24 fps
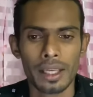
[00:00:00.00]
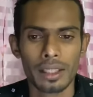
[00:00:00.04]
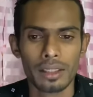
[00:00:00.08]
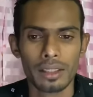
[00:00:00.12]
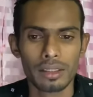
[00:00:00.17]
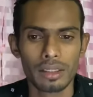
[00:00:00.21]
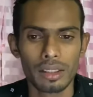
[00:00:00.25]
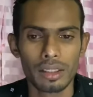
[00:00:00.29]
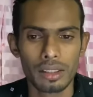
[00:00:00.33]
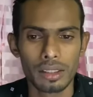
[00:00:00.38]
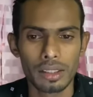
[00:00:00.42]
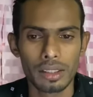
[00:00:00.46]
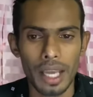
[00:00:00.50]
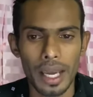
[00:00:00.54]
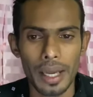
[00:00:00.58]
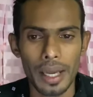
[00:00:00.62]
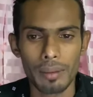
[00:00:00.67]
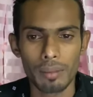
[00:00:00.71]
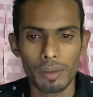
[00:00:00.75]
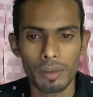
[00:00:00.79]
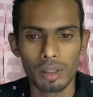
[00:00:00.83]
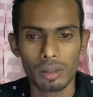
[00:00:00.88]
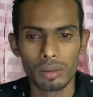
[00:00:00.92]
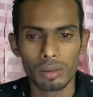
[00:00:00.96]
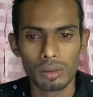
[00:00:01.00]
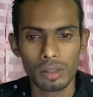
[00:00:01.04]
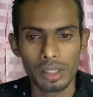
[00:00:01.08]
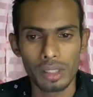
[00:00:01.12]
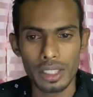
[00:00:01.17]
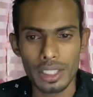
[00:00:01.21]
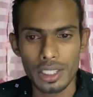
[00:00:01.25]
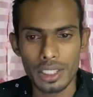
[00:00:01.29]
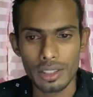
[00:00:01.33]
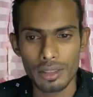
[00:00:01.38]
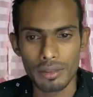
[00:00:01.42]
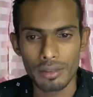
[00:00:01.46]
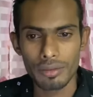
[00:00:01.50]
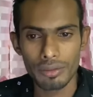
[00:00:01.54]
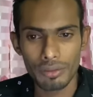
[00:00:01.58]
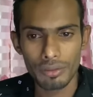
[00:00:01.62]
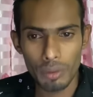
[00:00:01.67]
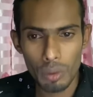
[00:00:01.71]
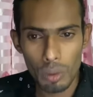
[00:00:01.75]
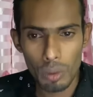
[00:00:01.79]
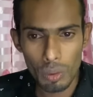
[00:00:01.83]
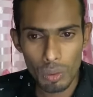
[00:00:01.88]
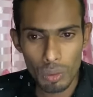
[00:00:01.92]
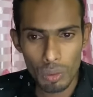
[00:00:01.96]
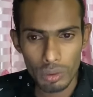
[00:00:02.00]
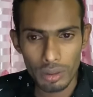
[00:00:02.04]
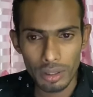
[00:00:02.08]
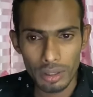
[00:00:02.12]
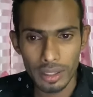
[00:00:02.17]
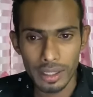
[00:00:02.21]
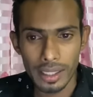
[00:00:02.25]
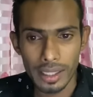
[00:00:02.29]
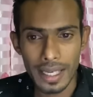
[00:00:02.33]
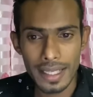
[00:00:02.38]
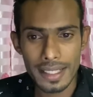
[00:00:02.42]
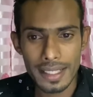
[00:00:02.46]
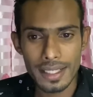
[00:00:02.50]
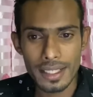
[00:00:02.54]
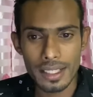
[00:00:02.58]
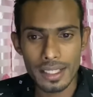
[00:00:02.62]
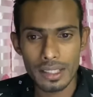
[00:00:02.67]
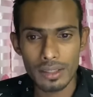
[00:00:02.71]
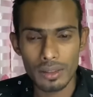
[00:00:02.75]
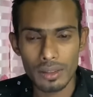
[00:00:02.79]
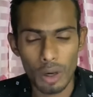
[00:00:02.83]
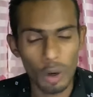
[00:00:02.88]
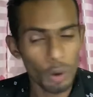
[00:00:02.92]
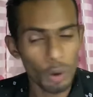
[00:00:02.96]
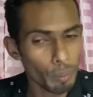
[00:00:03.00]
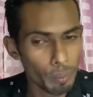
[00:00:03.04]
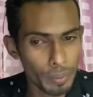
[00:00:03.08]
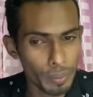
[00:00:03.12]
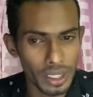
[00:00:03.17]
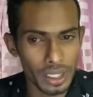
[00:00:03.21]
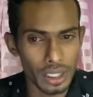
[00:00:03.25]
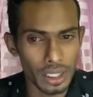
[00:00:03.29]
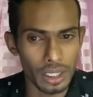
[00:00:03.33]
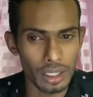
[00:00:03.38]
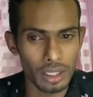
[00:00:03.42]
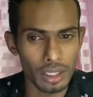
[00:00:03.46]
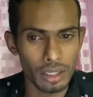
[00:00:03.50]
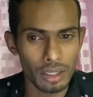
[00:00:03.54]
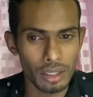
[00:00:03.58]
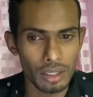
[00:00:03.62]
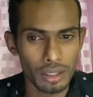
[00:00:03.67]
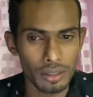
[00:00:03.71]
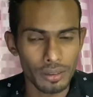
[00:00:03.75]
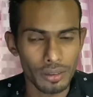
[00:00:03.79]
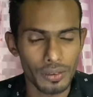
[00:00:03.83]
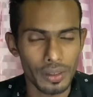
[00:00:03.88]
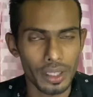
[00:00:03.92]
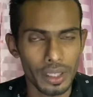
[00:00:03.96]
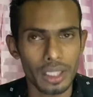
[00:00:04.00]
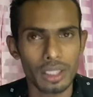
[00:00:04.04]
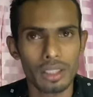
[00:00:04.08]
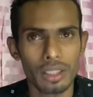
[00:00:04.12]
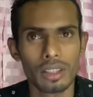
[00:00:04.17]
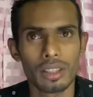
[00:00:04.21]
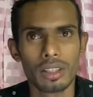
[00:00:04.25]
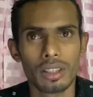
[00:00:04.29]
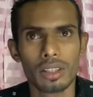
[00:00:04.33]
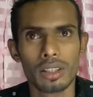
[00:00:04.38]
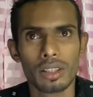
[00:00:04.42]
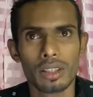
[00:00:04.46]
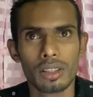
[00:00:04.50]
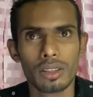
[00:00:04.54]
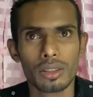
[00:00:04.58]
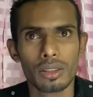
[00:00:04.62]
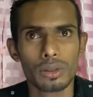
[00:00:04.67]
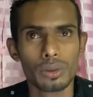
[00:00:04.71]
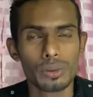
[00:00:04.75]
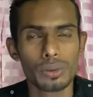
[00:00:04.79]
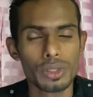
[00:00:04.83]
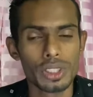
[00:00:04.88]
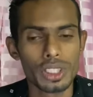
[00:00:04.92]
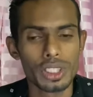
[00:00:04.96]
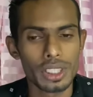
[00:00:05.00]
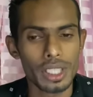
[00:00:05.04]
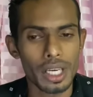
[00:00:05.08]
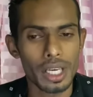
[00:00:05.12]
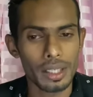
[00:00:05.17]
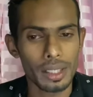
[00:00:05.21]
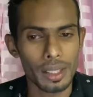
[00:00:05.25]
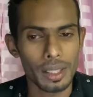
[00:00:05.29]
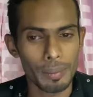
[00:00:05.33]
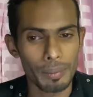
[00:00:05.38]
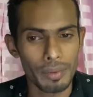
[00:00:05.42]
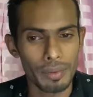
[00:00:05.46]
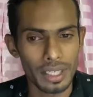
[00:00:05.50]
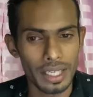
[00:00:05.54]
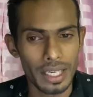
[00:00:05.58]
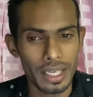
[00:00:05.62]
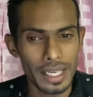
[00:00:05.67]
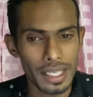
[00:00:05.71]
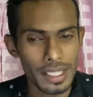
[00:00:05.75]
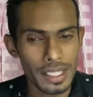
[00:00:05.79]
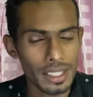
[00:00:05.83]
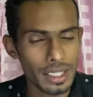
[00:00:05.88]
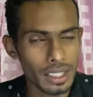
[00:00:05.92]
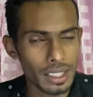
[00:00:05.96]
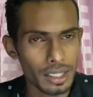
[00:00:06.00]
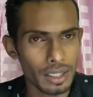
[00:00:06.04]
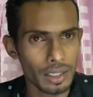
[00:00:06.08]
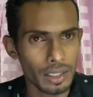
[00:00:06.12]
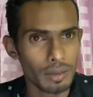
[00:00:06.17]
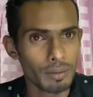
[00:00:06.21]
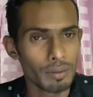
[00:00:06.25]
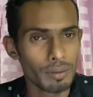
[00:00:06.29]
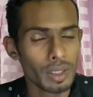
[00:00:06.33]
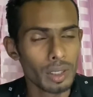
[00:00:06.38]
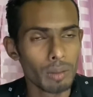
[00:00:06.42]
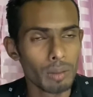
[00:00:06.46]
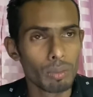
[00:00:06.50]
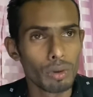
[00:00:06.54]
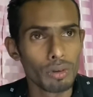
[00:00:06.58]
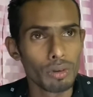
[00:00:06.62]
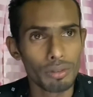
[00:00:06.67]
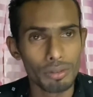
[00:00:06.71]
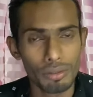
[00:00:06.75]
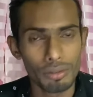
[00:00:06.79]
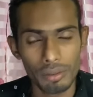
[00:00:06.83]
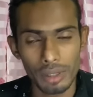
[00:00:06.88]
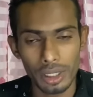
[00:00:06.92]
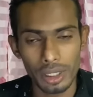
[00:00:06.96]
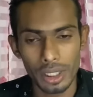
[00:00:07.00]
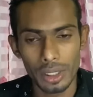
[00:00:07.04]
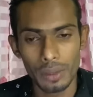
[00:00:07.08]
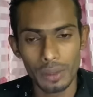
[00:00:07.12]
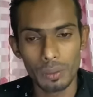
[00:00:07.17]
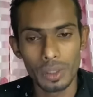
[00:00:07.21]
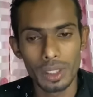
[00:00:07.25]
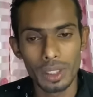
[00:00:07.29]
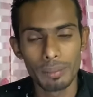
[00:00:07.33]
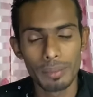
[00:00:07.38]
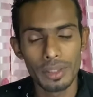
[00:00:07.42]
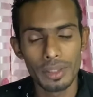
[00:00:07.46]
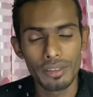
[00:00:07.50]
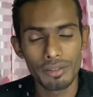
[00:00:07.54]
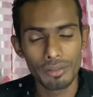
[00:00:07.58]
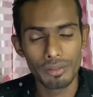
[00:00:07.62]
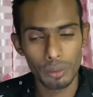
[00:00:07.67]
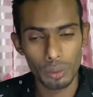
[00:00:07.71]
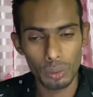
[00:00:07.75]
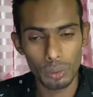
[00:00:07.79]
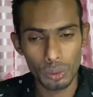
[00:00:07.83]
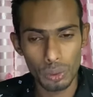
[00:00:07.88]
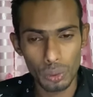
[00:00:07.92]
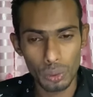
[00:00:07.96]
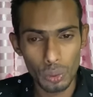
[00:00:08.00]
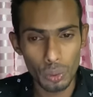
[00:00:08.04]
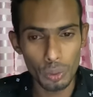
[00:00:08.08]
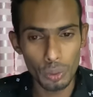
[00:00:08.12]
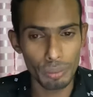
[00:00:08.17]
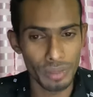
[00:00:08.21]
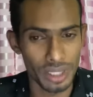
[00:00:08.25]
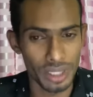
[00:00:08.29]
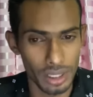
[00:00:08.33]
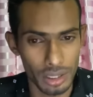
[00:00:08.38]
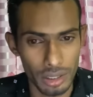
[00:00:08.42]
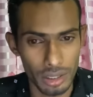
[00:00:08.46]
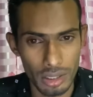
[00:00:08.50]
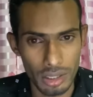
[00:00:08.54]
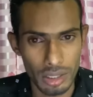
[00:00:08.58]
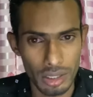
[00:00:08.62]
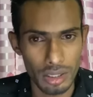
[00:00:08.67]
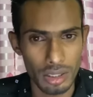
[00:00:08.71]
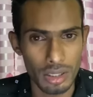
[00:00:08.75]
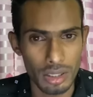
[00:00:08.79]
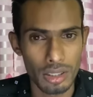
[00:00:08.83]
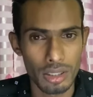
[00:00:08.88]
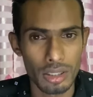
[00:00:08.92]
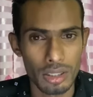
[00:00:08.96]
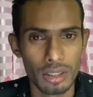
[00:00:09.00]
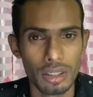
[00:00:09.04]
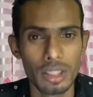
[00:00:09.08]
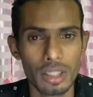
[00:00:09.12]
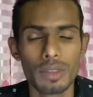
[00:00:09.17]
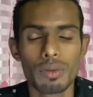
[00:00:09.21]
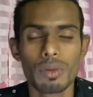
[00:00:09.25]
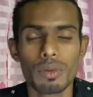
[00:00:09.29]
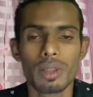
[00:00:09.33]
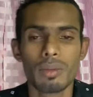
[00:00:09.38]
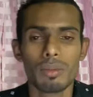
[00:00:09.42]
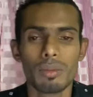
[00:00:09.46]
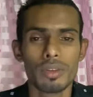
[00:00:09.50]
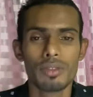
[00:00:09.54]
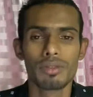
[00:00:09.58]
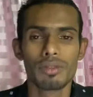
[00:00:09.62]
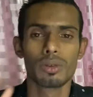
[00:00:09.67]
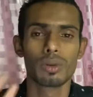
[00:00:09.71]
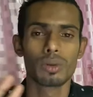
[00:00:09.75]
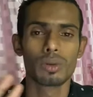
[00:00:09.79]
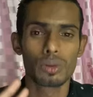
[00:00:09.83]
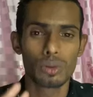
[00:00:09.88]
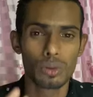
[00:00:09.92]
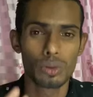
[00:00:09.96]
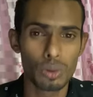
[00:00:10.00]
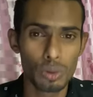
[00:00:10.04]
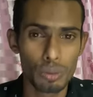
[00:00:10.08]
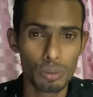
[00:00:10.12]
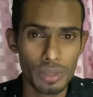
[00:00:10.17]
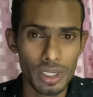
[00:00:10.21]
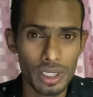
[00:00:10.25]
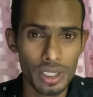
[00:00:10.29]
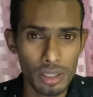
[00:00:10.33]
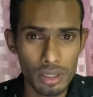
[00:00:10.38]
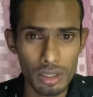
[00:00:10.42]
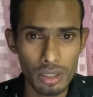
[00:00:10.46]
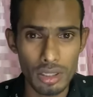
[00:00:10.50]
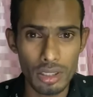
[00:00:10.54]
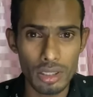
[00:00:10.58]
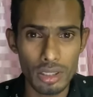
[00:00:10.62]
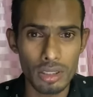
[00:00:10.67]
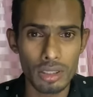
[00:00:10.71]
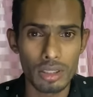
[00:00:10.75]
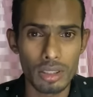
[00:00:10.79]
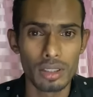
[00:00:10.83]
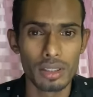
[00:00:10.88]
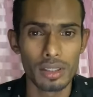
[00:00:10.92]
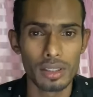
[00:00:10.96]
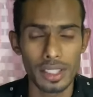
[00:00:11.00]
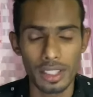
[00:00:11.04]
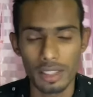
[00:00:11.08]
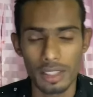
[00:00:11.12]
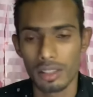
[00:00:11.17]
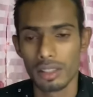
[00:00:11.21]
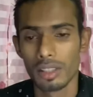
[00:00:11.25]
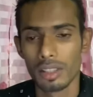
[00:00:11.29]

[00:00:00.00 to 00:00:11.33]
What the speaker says: The time allocation for lesson opening, right? To start up a lesson, it will be for 2 minutes. It will be for 2 minutes, right?